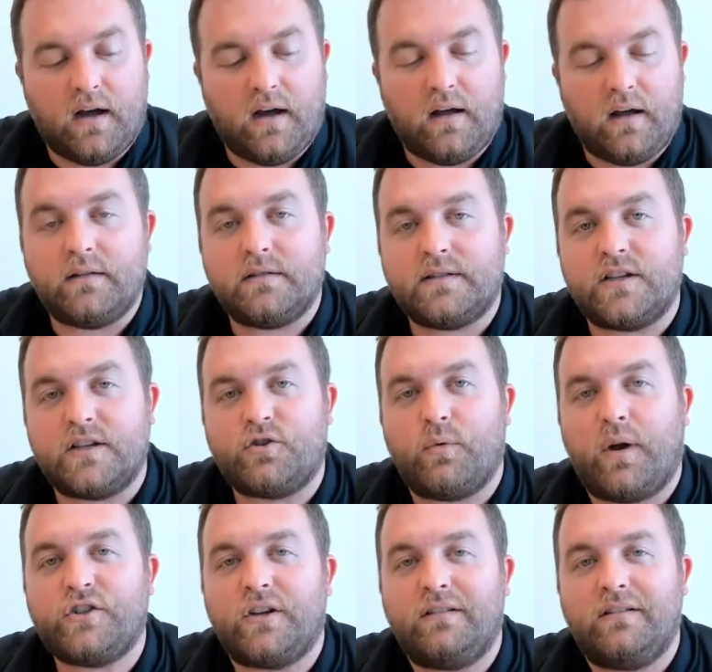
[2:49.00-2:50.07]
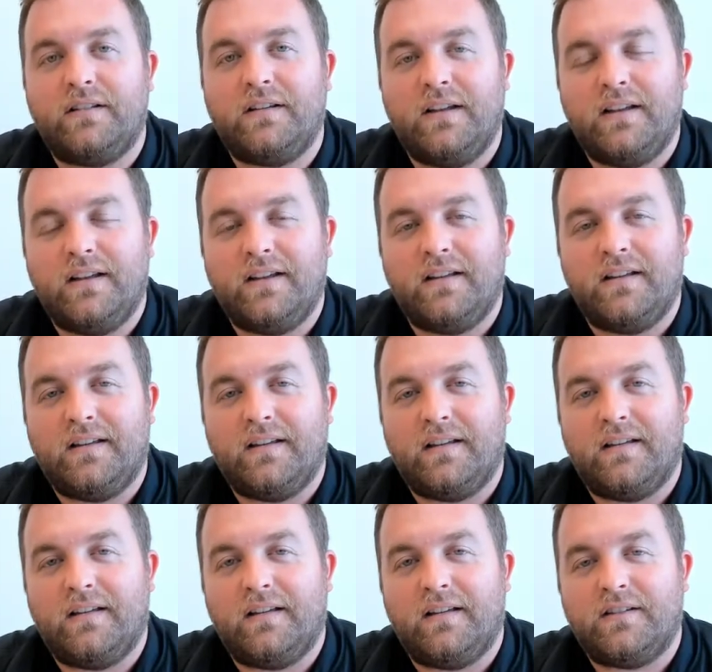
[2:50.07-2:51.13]
situation,
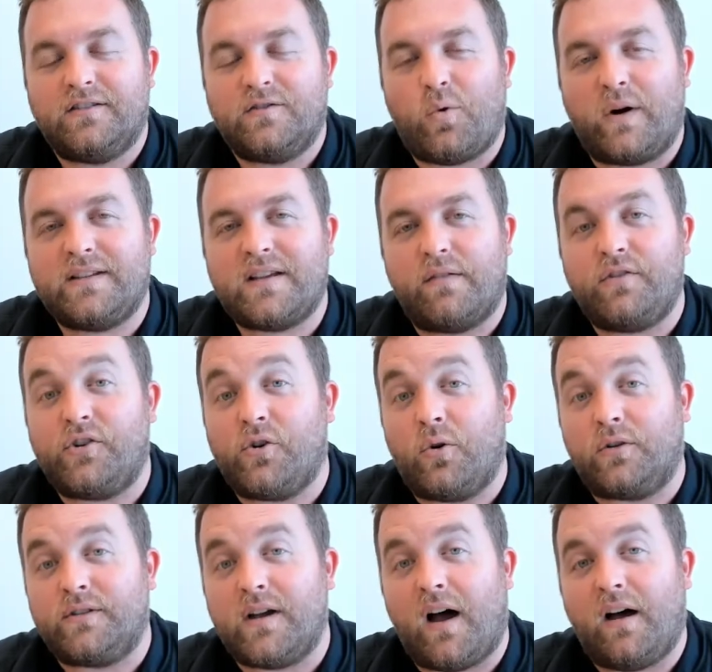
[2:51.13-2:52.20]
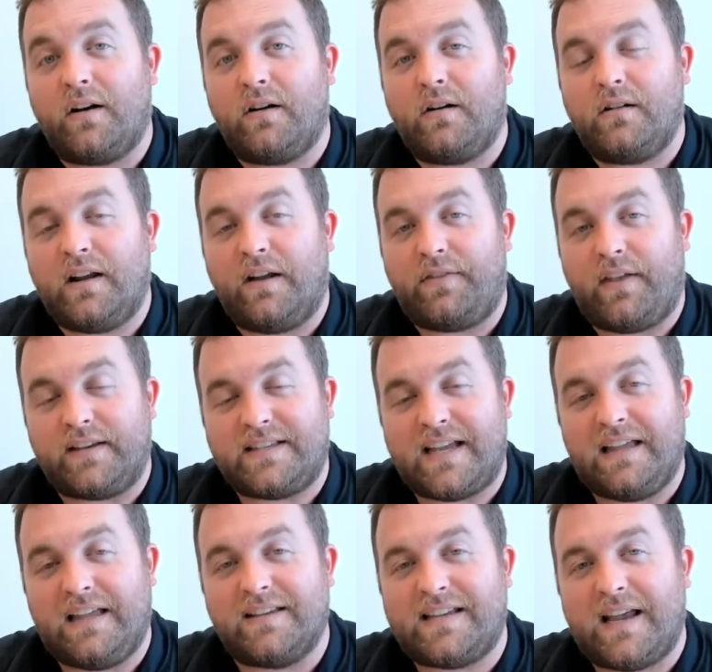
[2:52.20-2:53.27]
27-year-old daughter, if they stay
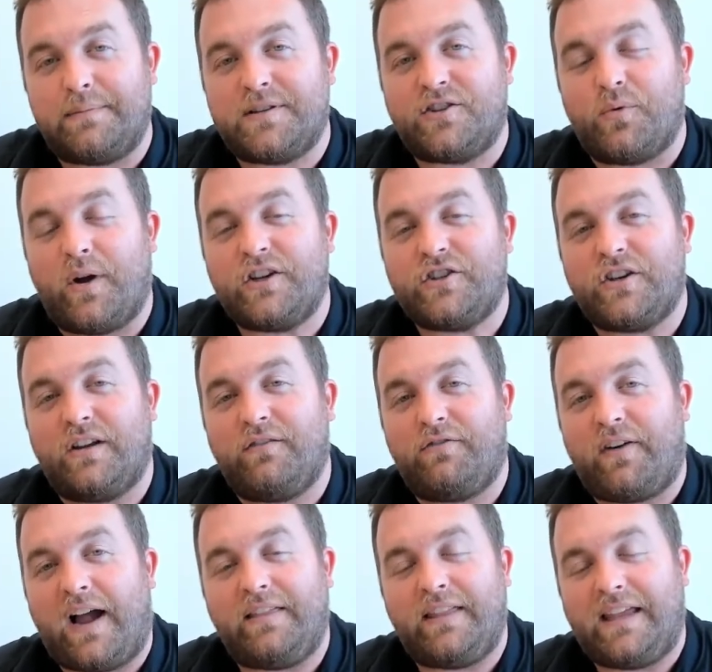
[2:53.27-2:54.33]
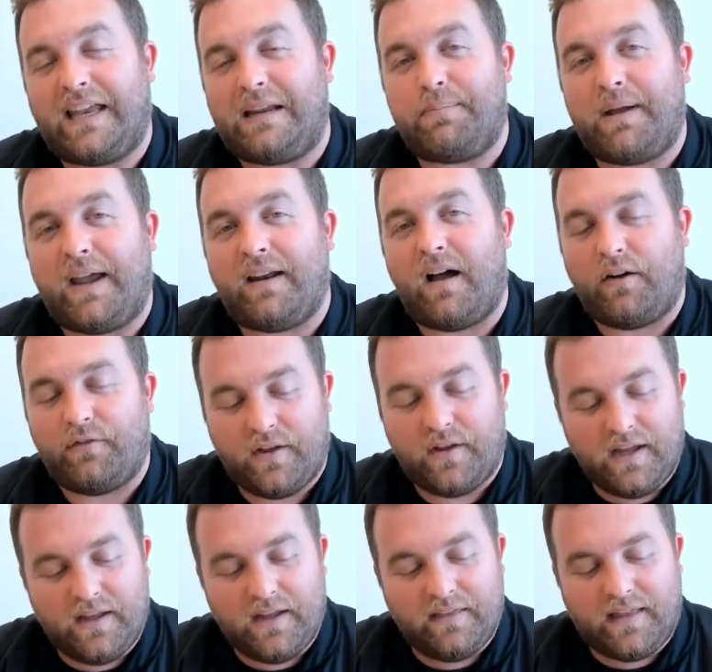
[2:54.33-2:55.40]
in the same situation, finally getting paid
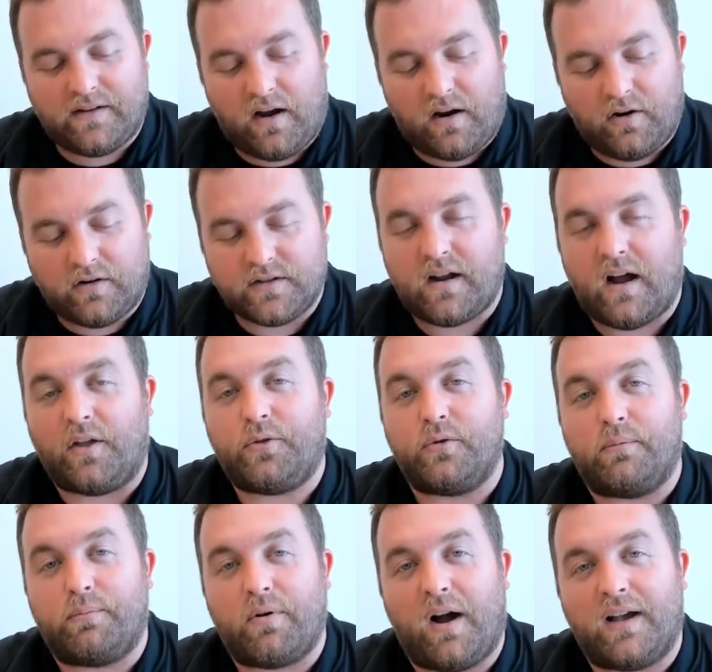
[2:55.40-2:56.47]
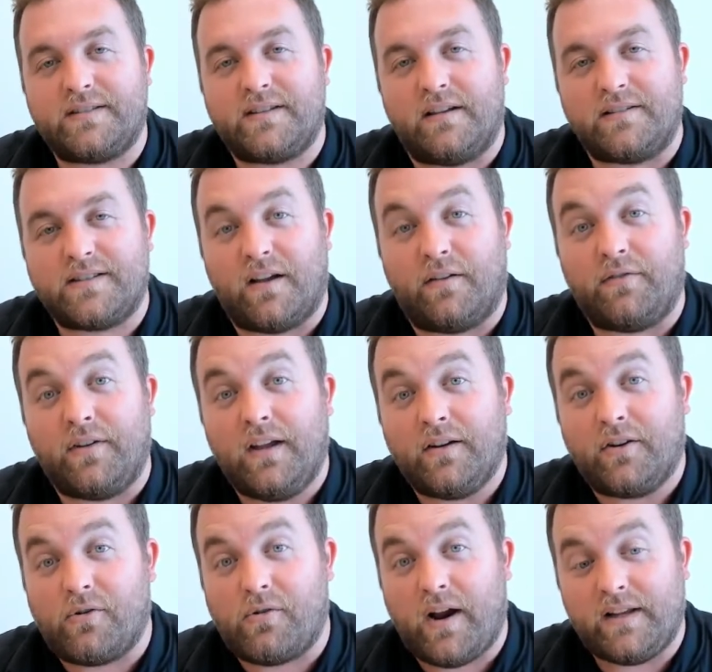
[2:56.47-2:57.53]
off, that daughter has gone through a process of
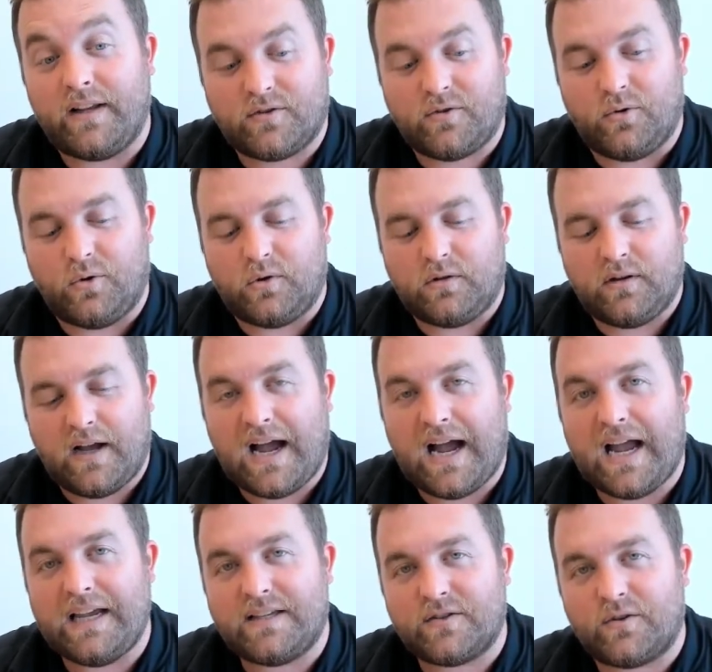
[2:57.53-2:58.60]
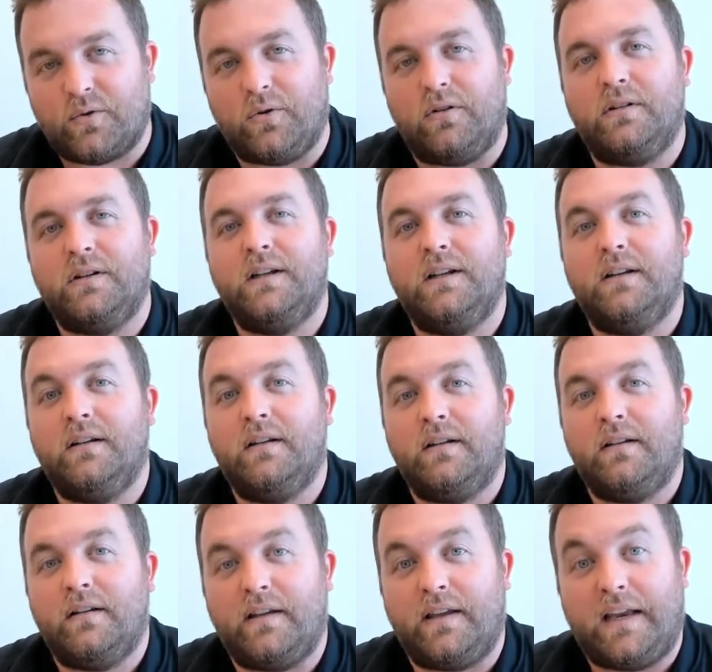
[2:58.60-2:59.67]
grade school, high school,
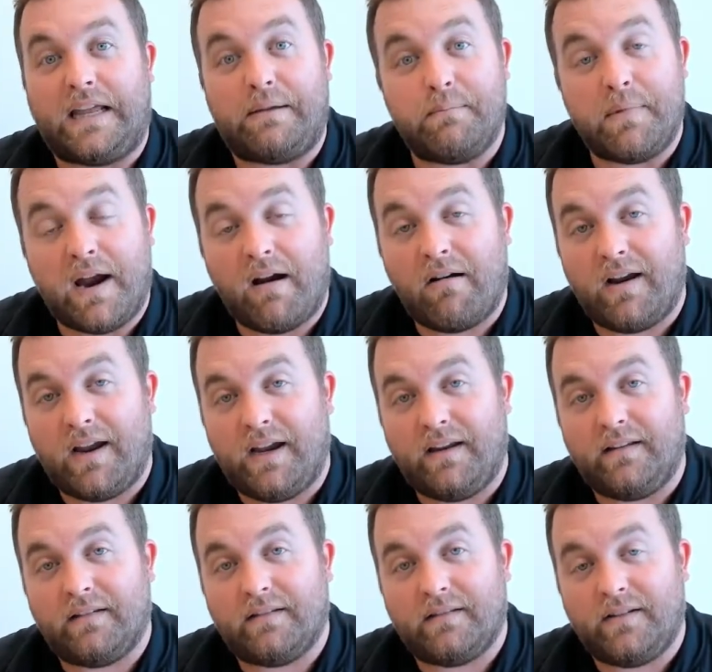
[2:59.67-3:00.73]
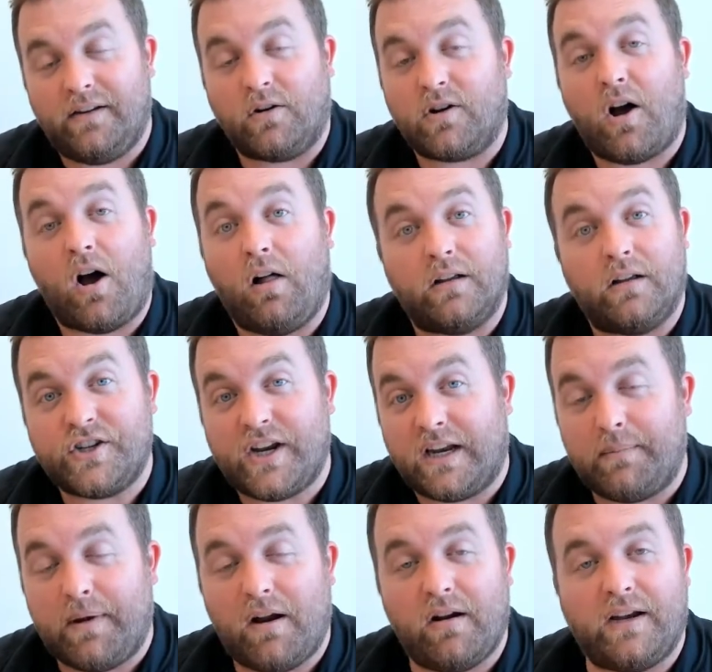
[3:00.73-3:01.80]
getting married, college,
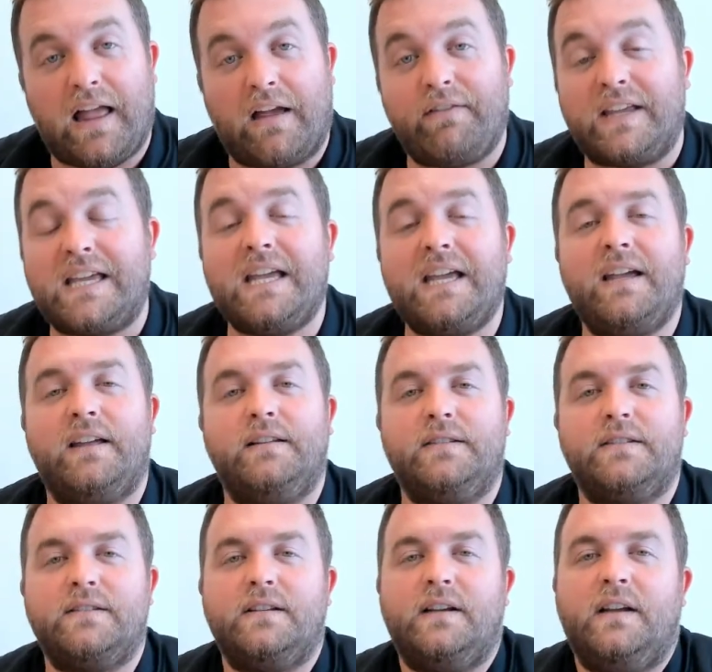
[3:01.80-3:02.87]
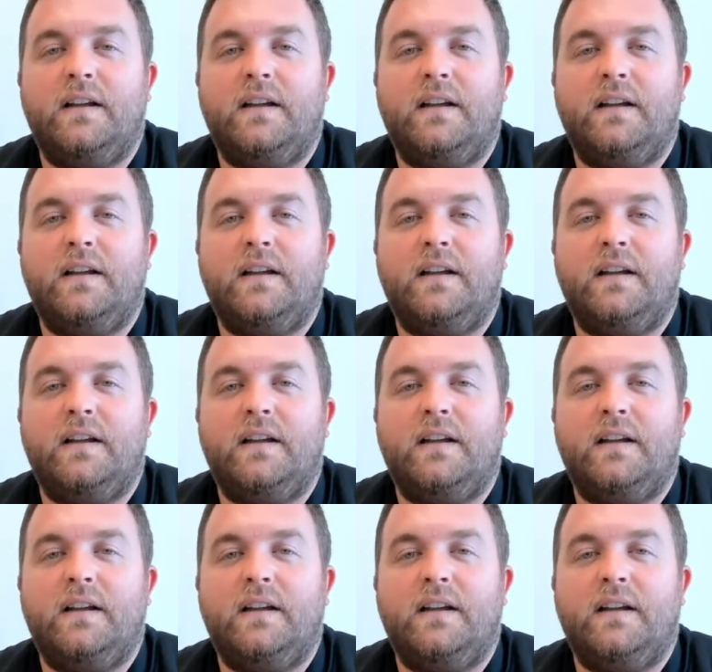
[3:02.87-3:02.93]
married, having kids.